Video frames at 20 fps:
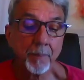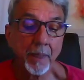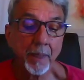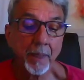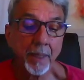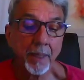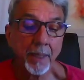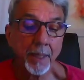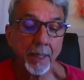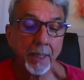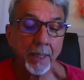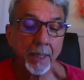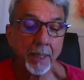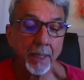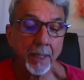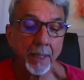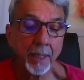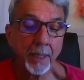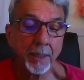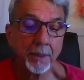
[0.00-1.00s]

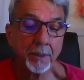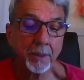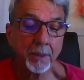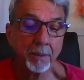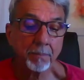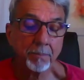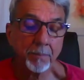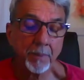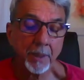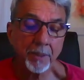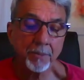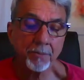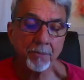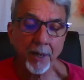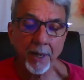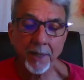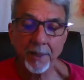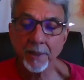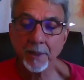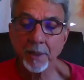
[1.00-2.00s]
I
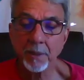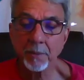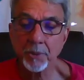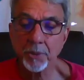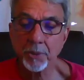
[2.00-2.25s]
invite him